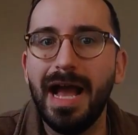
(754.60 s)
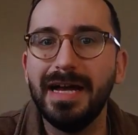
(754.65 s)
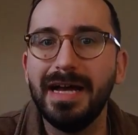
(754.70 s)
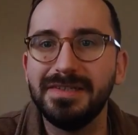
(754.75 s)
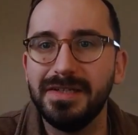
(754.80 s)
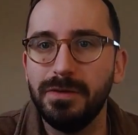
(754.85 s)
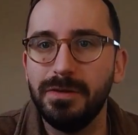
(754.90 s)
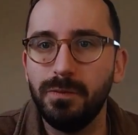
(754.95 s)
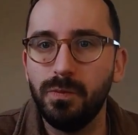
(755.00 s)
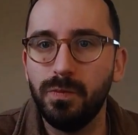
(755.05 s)

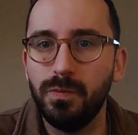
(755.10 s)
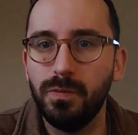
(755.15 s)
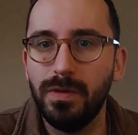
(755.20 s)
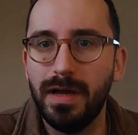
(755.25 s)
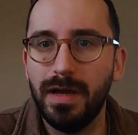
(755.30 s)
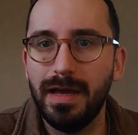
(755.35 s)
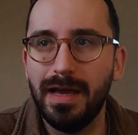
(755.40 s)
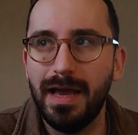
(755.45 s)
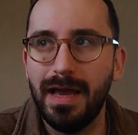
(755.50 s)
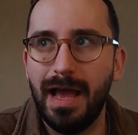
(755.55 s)
as it
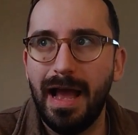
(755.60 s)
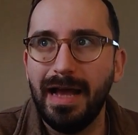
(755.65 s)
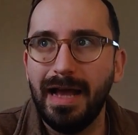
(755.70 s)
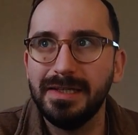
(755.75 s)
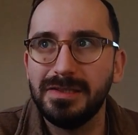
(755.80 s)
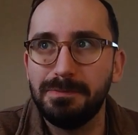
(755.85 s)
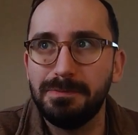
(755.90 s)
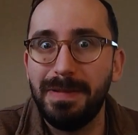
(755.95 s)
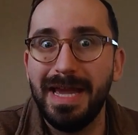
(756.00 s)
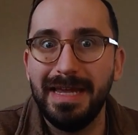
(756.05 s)

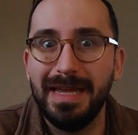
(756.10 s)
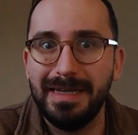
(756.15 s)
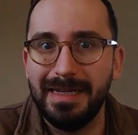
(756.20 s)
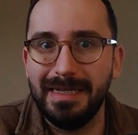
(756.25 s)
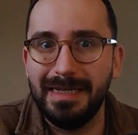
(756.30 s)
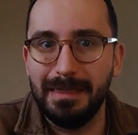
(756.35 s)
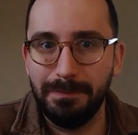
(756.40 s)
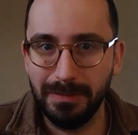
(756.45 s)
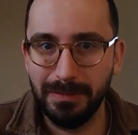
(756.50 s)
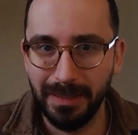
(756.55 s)
has been
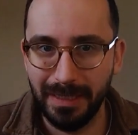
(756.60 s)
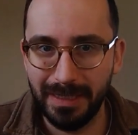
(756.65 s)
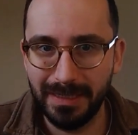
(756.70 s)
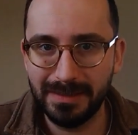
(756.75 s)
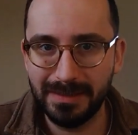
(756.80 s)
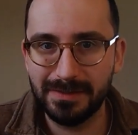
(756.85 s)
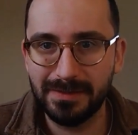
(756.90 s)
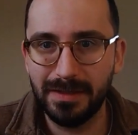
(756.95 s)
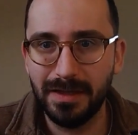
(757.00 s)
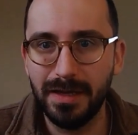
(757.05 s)
in a
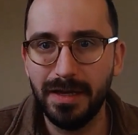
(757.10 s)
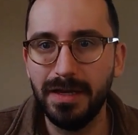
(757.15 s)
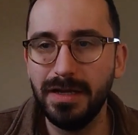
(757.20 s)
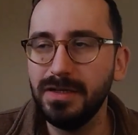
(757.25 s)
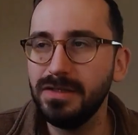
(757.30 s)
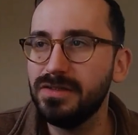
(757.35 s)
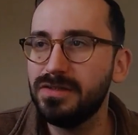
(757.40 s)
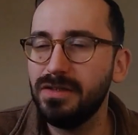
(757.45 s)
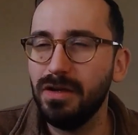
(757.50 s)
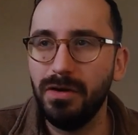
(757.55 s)
place.
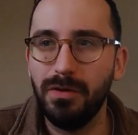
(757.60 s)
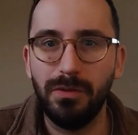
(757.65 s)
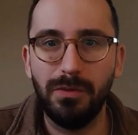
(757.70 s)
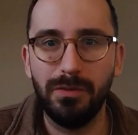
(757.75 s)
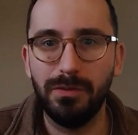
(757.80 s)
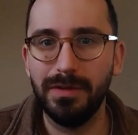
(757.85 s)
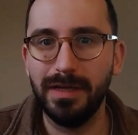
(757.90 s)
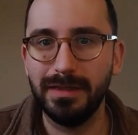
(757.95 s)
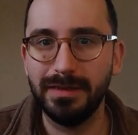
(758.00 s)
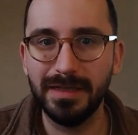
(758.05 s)

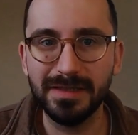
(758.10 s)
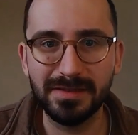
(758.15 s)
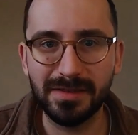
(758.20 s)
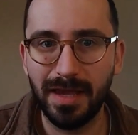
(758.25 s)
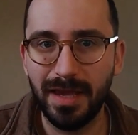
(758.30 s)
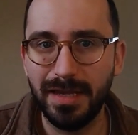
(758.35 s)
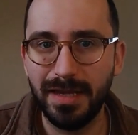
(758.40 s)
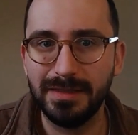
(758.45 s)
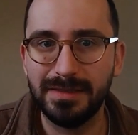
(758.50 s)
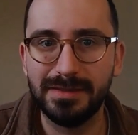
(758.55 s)
So in this
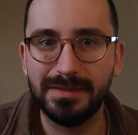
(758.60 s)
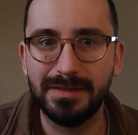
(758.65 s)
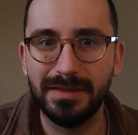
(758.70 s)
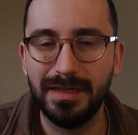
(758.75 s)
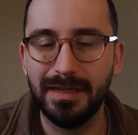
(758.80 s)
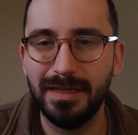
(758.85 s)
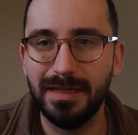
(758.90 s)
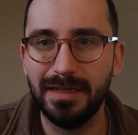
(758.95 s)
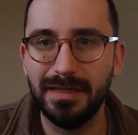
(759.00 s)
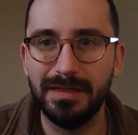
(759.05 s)
case,
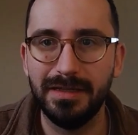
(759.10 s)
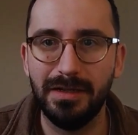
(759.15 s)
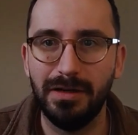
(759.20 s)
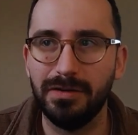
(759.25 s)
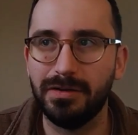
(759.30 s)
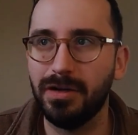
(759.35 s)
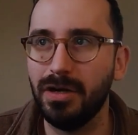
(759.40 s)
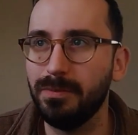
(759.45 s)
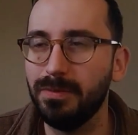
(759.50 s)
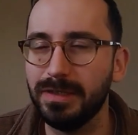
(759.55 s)

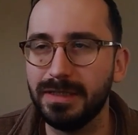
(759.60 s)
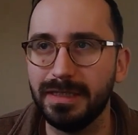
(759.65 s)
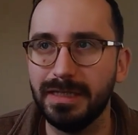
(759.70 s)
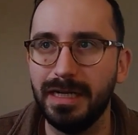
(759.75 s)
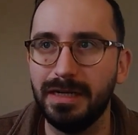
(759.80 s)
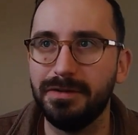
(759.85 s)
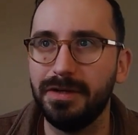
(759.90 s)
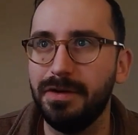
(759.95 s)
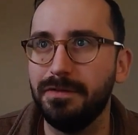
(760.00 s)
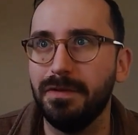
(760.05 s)
Cobra and
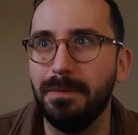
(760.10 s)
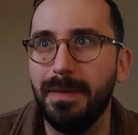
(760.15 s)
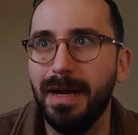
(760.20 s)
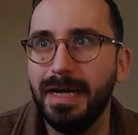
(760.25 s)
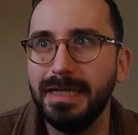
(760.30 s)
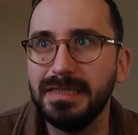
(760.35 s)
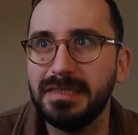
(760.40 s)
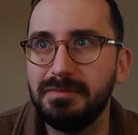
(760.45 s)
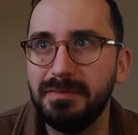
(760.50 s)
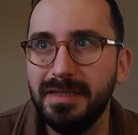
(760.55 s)
Canary
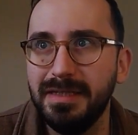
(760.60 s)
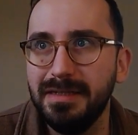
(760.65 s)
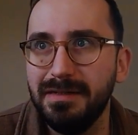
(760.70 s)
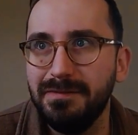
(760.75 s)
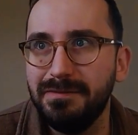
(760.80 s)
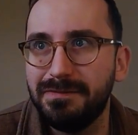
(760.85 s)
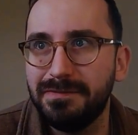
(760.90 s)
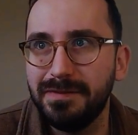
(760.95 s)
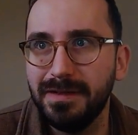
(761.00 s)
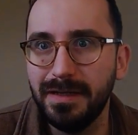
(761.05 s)
reminds me
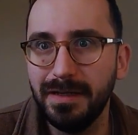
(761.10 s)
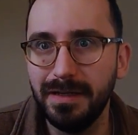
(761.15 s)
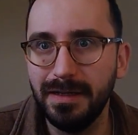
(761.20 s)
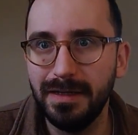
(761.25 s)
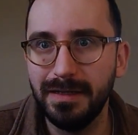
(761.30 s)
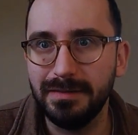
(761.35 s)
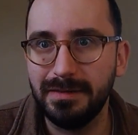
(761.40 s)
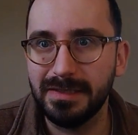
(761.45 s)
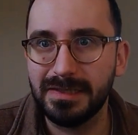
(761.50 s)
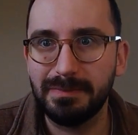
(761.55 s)
of
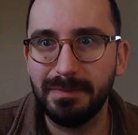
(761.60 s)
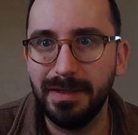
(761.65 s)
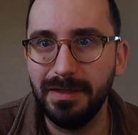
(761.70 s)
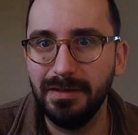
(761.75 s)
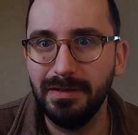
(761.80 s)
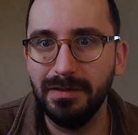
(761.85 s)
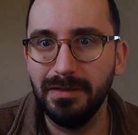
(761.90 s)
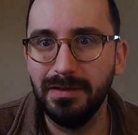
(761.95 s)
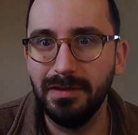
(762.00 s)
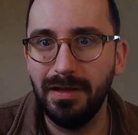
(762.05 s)
the
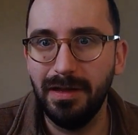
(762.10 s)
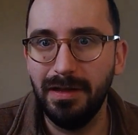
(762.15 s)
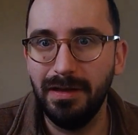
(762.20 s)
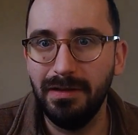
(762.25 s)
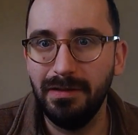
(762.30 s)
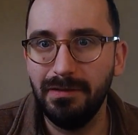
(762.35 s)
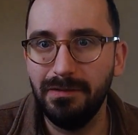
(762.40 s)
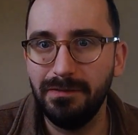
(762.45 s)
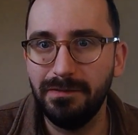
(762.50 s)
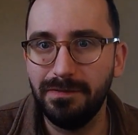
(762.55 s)
smell
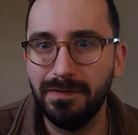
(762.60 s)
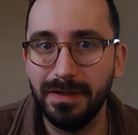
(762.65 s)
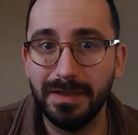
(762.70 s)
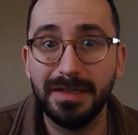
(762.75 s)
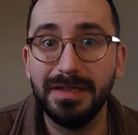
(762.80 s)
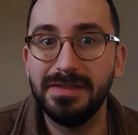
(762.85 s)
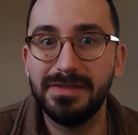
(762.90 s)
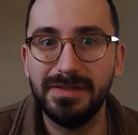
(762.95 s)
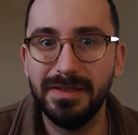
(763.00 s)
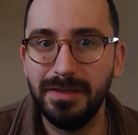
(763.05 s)
of a
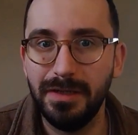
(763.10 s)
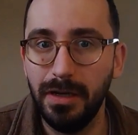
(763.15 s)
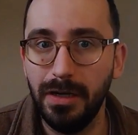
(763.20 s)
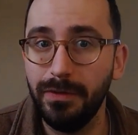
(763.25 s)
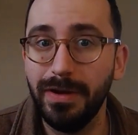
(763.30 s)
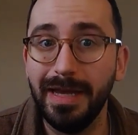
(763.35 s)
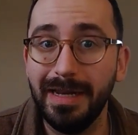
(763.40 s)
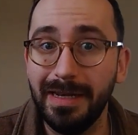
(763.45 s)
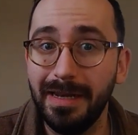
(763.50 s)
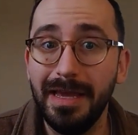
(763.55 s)

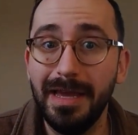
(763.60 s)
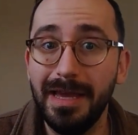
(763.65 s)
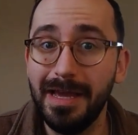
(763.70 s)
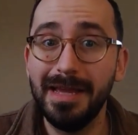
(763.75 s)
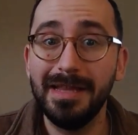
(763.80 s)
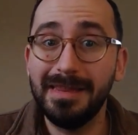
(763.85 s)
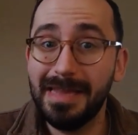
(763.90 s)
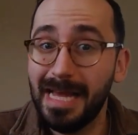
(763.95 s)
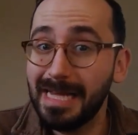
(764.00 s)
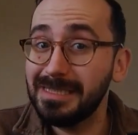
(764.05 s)
casino. And
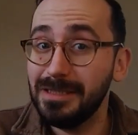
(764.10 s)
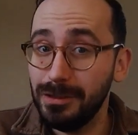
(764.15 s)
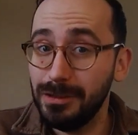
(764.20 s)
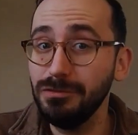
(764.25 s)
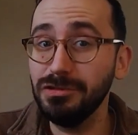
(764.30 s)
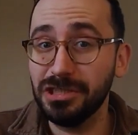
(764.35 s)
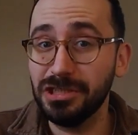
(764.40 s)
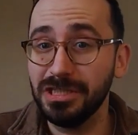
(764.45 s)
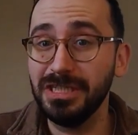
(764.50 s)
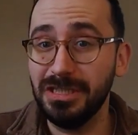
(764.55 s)
that's
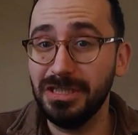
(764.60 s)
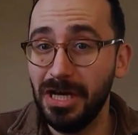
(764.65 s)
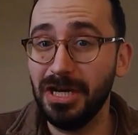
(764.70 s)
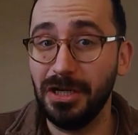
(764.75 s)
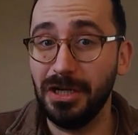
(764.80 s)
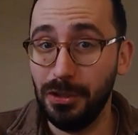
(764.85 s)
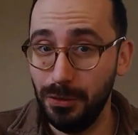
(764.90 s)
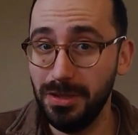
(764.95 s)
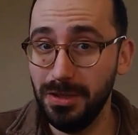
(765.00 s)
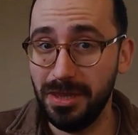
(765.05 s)
usually not
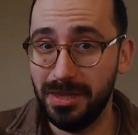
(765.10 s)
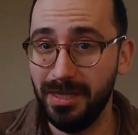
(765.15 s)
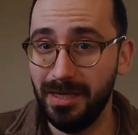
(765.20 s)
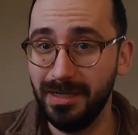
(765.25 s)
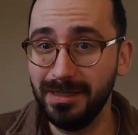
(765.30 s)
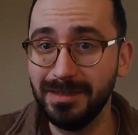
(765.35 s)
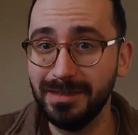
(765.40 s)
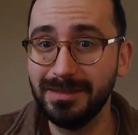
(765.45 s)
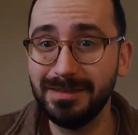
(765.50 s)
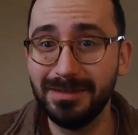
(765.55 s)
a good
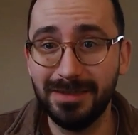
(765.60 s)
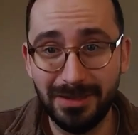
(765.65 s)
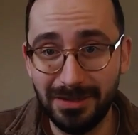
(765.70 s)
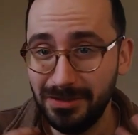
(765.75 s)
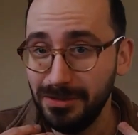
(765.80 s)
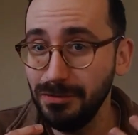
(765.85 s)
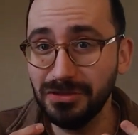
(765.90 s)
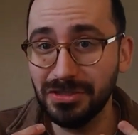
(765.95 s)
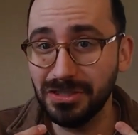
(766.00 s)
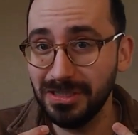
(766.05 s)
thing.
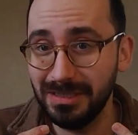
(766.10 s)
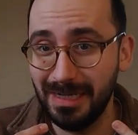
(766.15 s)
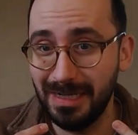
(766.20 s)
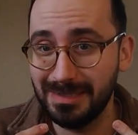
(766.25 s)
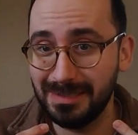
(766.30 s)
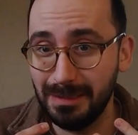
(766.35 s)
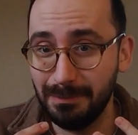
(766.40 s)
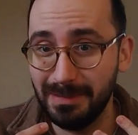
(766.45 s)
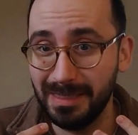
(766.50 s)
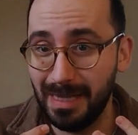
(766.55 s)
Usually
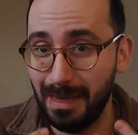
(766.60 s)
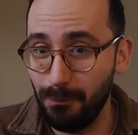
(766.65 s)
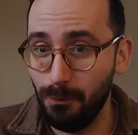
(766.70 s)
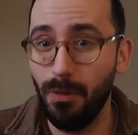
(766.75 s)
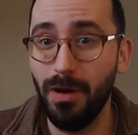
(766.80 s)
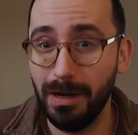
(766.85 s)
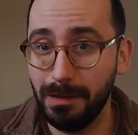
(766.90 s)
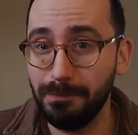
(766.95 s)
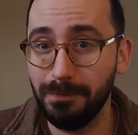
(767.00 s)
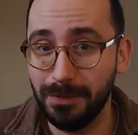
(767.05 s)
not something I
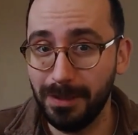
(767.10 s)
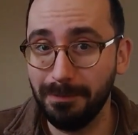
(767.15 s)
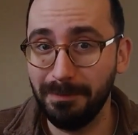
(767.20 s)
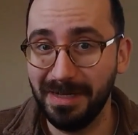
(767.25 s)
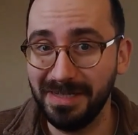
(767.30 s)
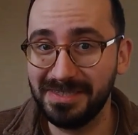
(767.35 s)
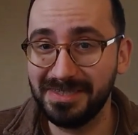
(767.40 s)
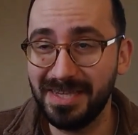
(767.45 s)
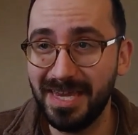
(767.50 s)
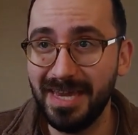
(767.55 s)
want to put on
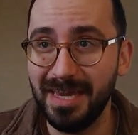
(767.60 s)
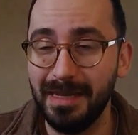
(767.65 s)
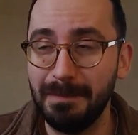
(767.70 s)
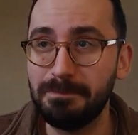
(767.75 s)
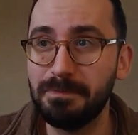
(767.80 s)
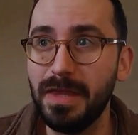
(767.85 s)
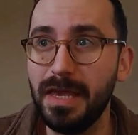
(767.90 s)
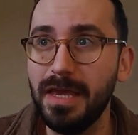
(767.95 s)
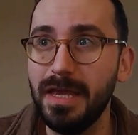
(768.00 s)
my skin.